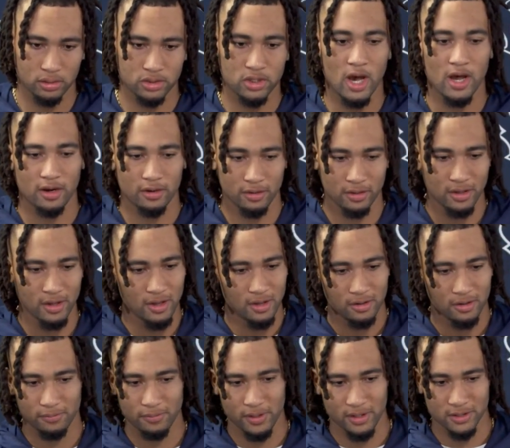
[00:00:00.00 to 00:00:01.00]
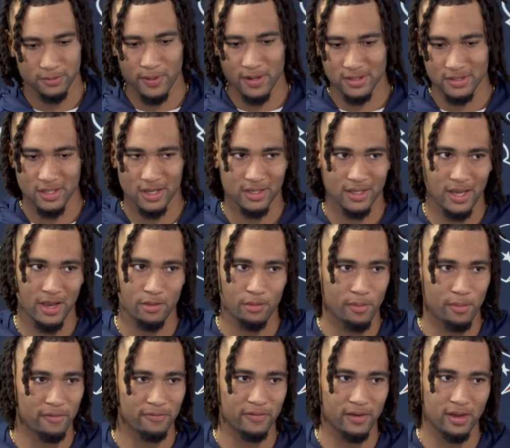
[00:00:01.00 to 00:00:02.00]
trying to be as best as I can
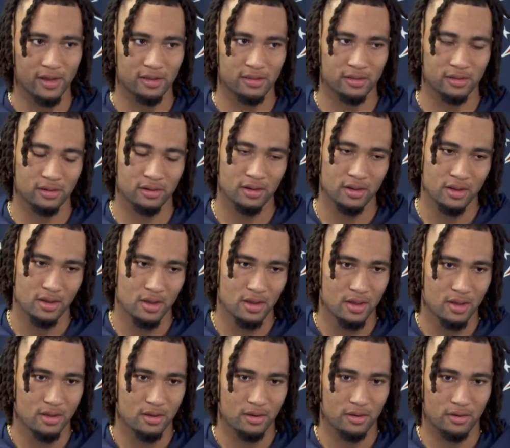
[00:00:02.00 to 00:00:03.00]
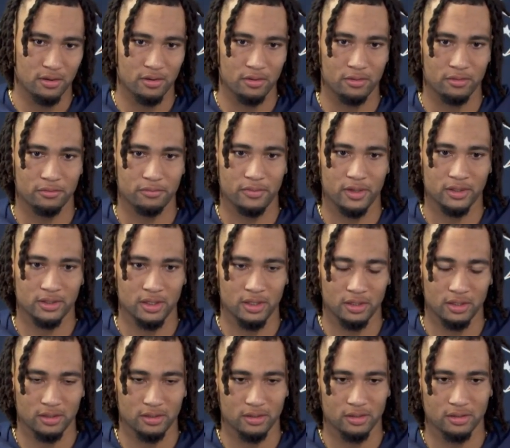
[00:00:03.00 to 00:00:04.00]
with my faith. And I
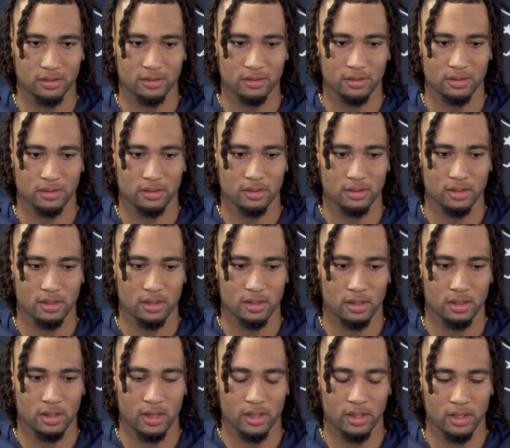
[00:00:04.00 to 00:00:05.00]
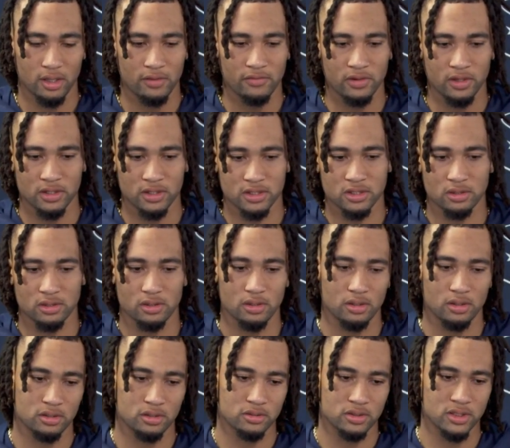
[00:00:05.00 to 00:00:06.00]
think, like, even in this
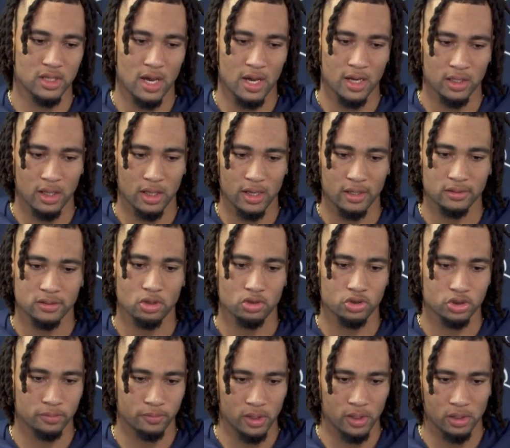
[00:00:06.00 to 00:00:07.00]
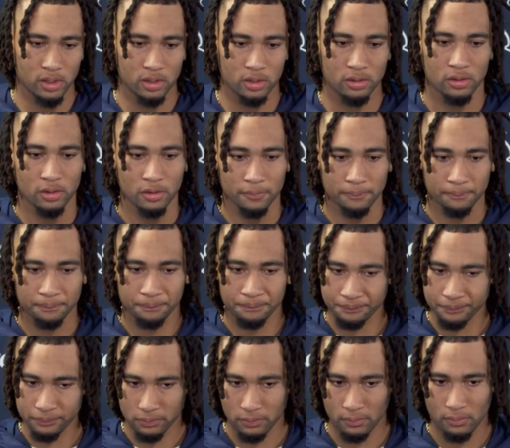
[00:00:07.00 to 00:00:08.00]
society, like, social media
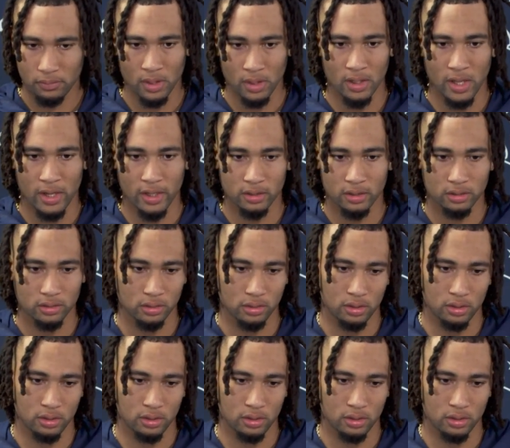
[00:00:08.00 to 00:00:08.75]
like,